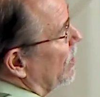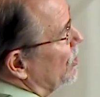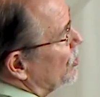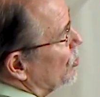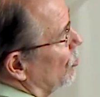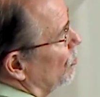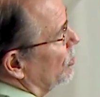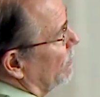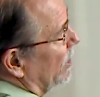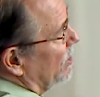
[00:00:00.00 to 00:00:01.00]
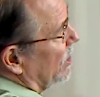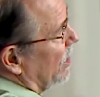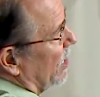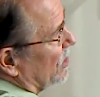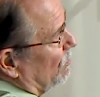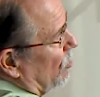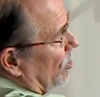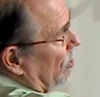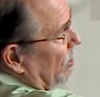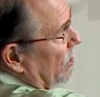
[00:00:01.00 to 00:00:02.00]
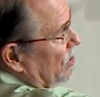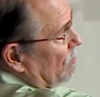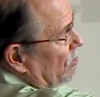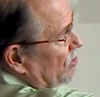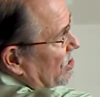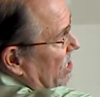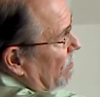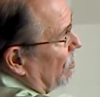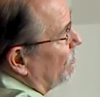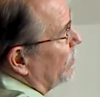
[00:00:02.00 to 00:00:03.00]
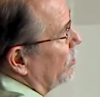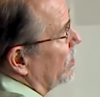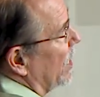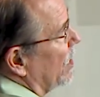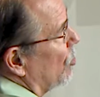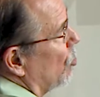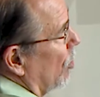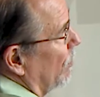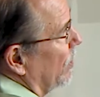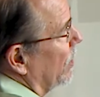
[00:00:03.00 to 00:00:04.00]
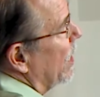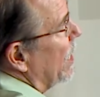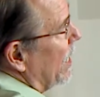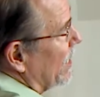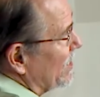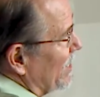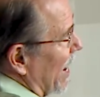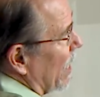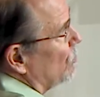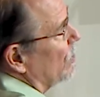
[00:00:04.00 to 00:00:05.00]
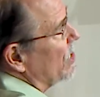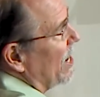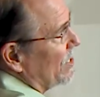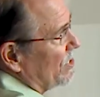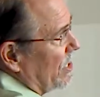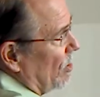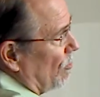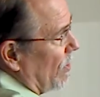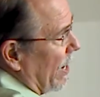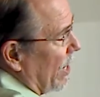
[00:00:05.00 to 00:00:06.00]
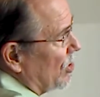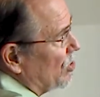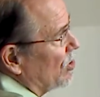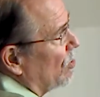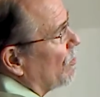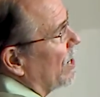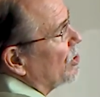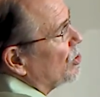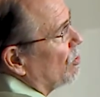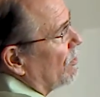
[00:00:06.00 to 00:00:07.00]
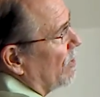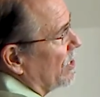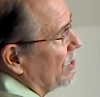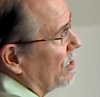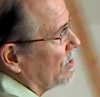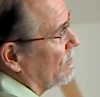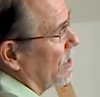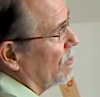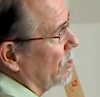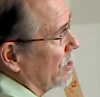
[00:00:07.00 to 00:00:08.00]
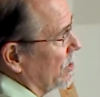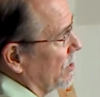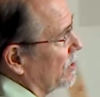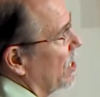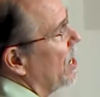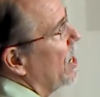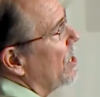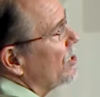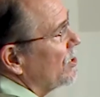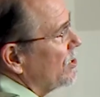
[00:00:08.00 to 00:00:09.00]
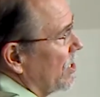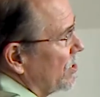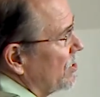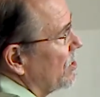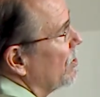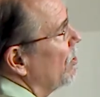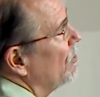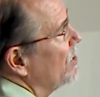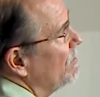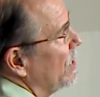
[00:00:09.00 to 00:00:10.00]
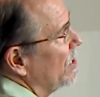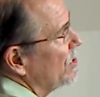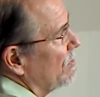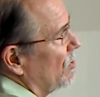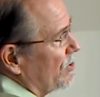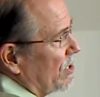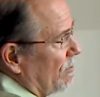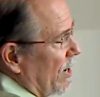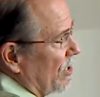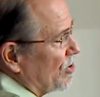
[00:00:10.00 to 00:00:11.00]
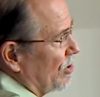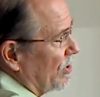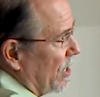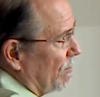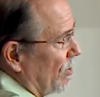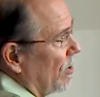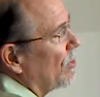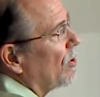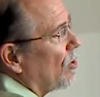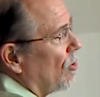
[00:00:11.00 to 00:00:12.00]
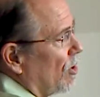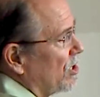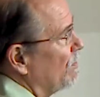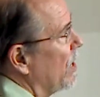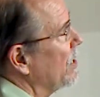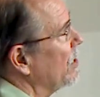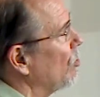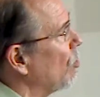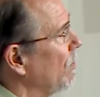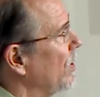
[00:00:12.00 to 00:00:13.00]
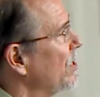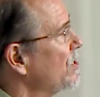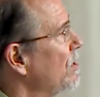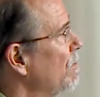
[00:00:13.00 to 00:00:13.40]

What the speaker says: I just told you about, the chaos border, is the most stable periodic orbit is that which has an irrational ratio of resonance frequencies. Since the golden mean is the most irrational number, the corresponding orbit is the